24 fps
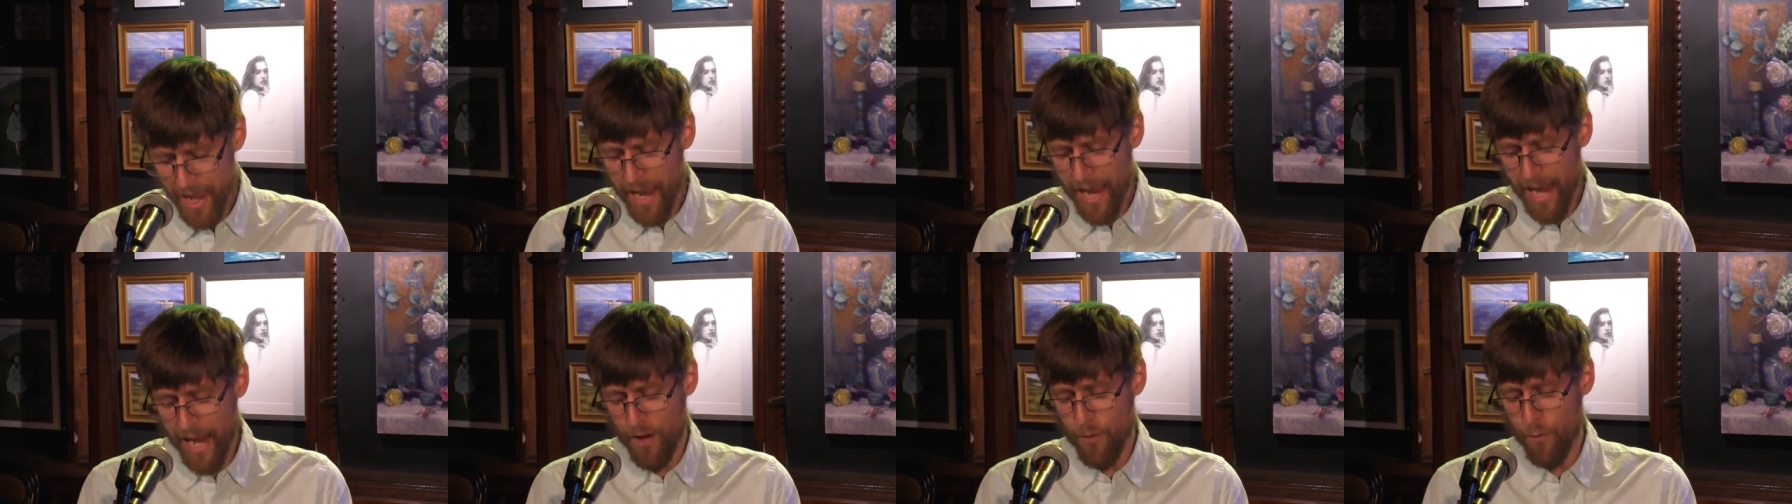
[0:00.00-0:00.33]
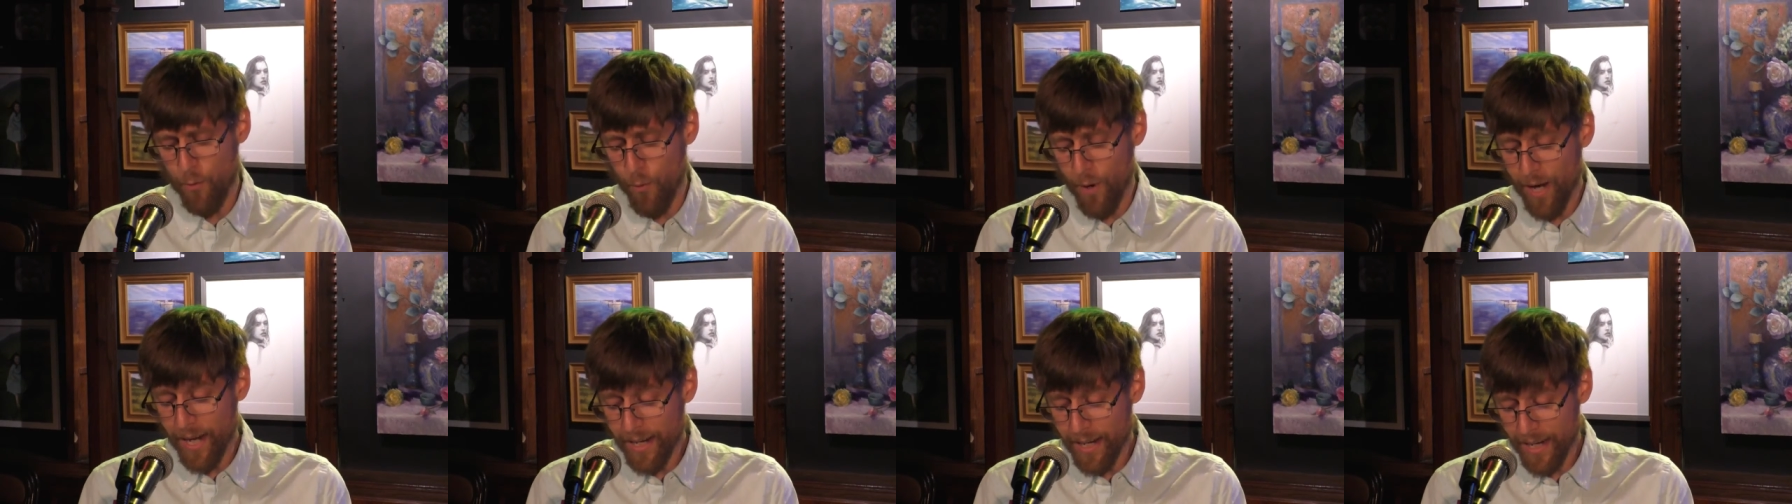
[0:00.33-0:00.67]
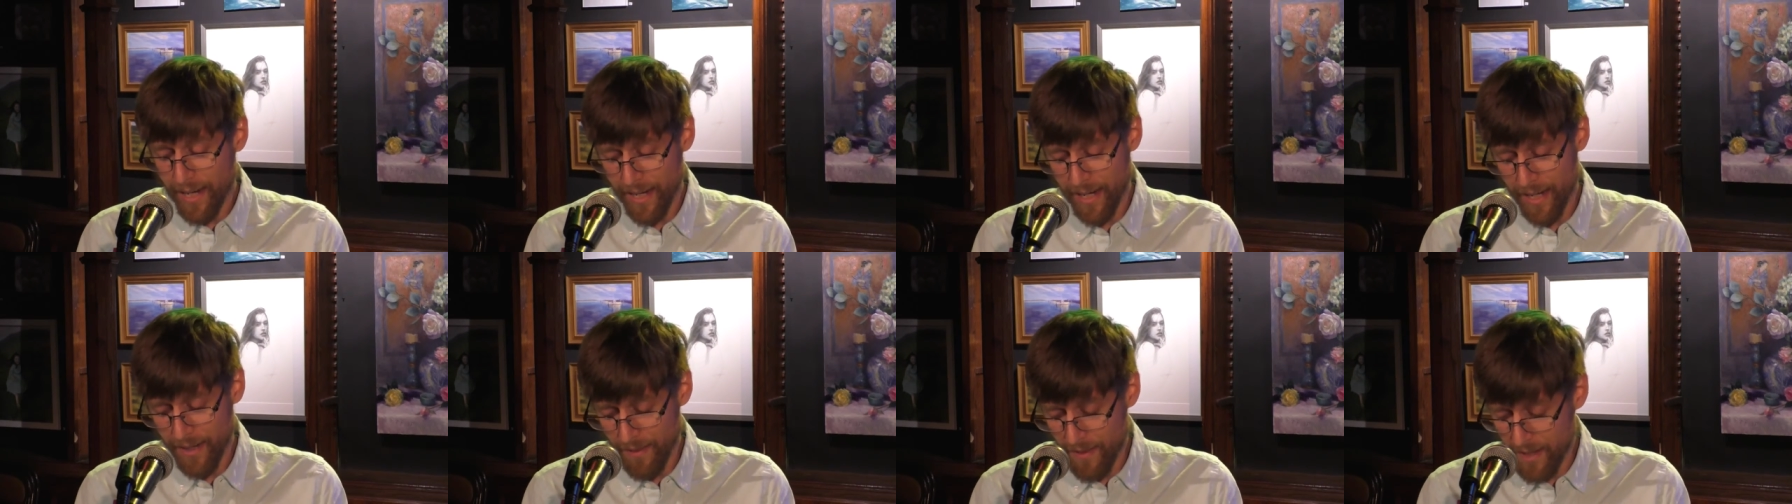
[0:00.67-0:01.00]
And
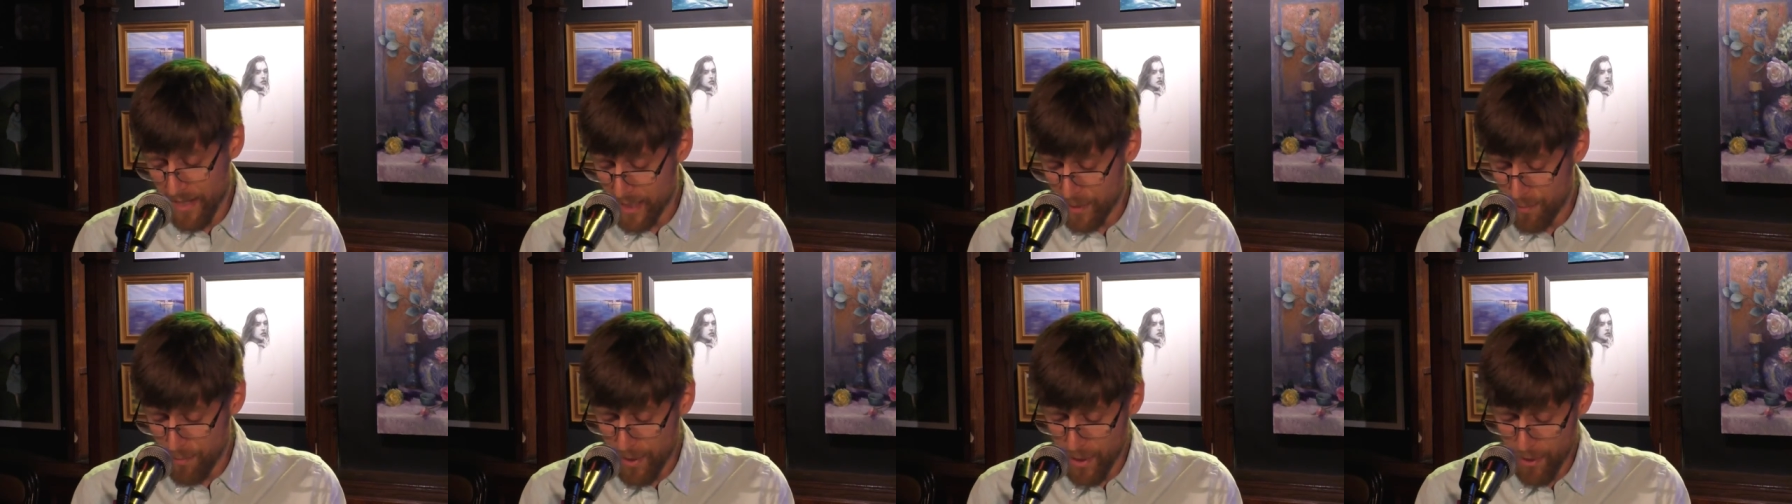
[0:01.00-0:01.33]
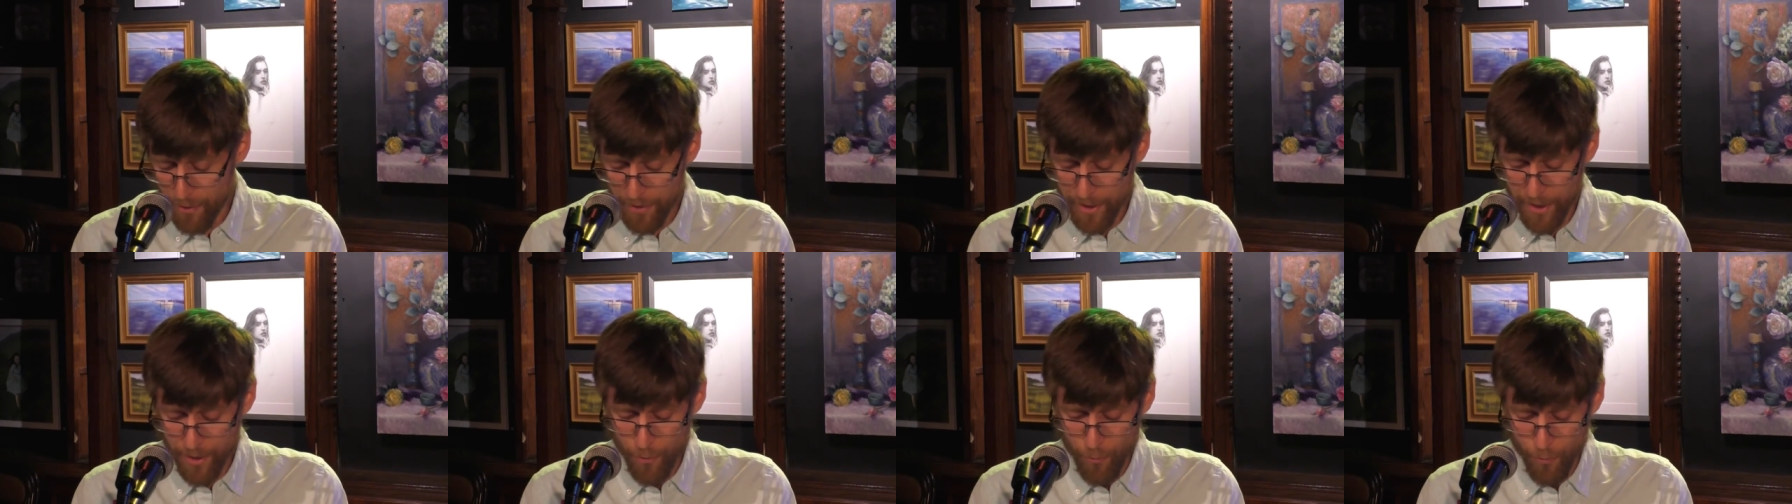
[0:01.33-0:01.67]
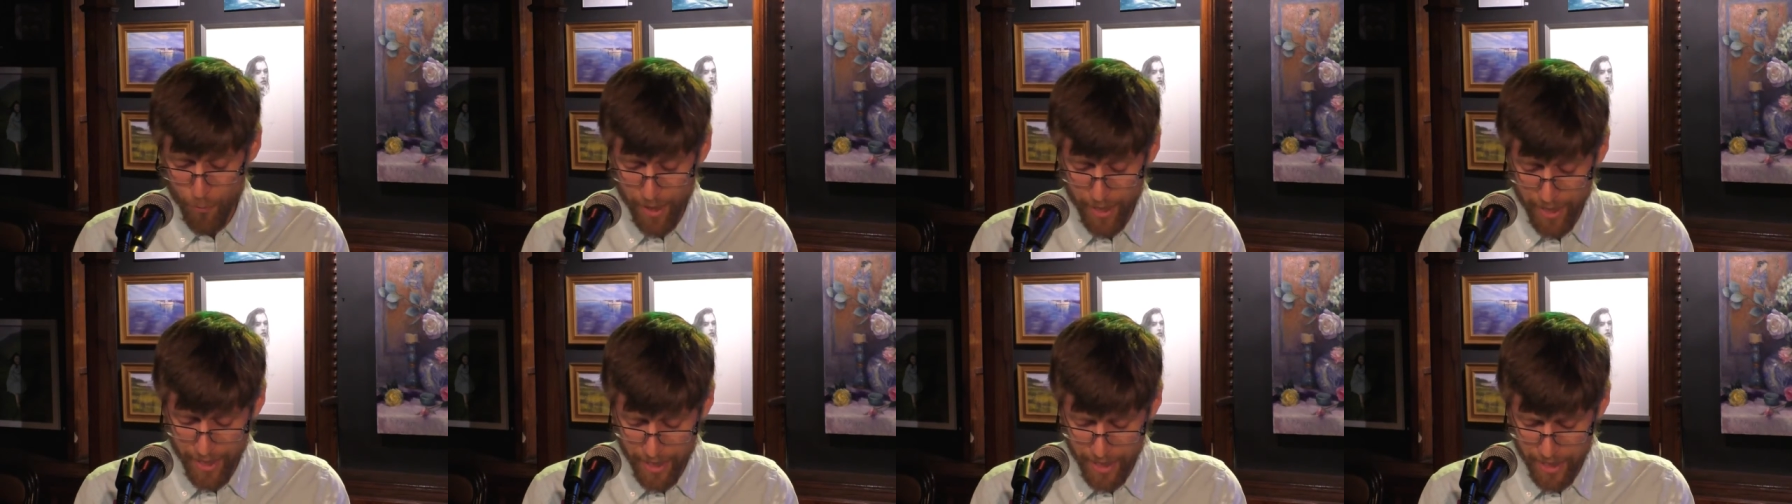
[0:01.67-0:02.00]
waking in these myriad
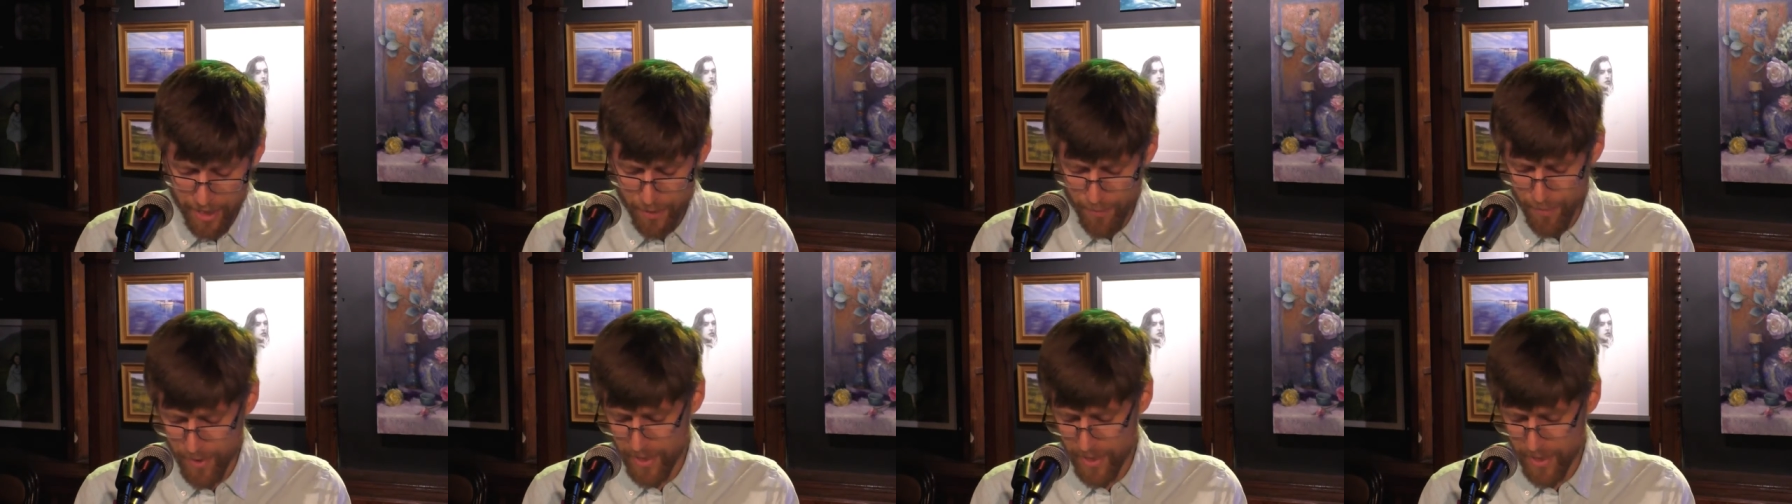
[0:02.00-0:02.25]
ways